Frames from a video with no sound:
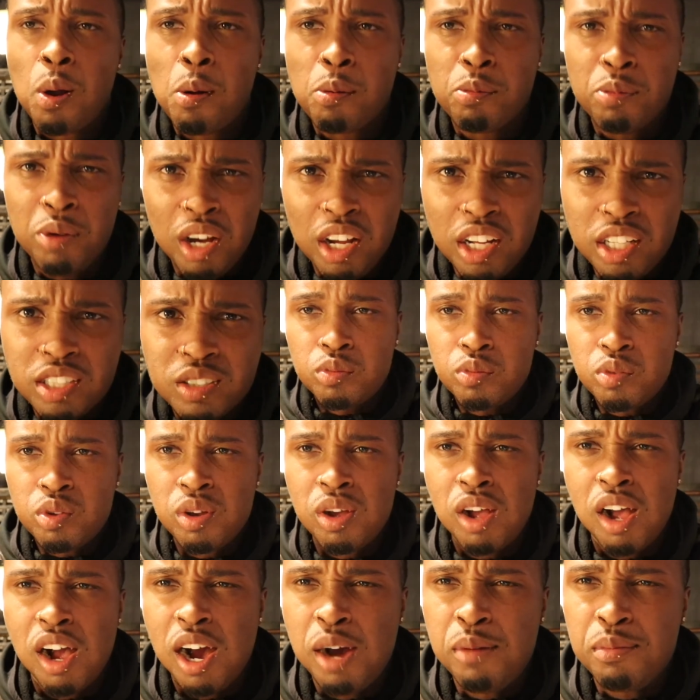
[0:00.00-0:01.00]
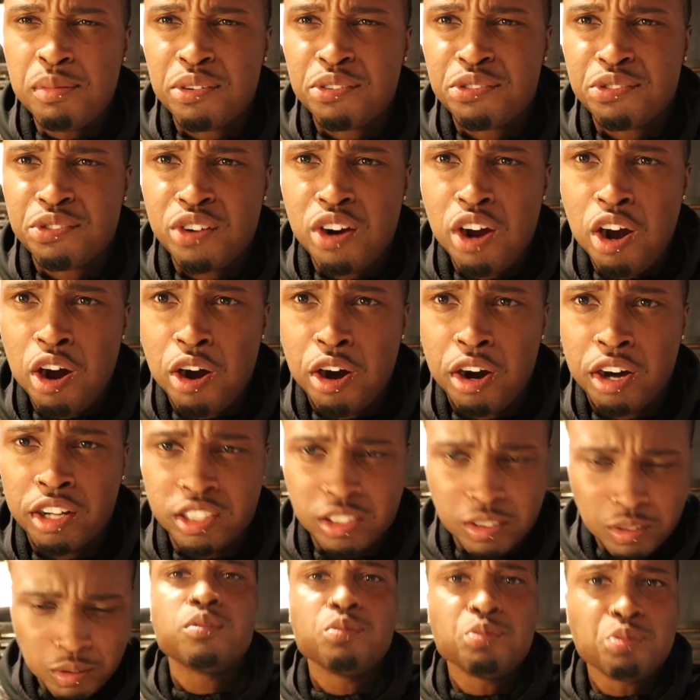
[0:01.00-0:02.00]
What? I'm a fraud.
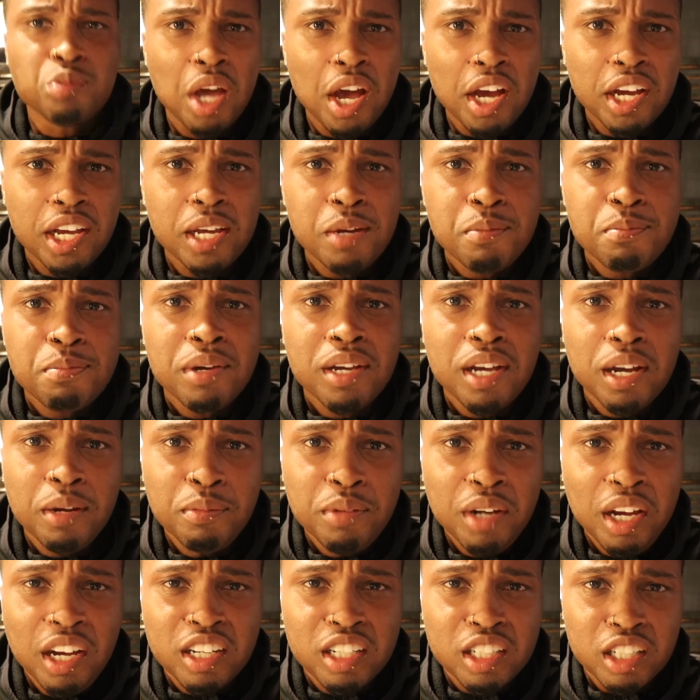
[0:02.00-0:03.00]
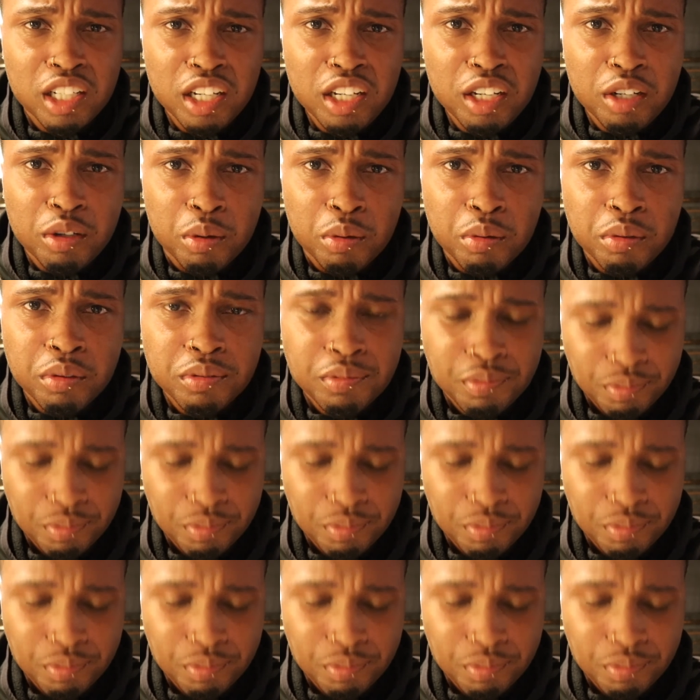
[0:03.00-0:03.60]
I can't pick up nothing little.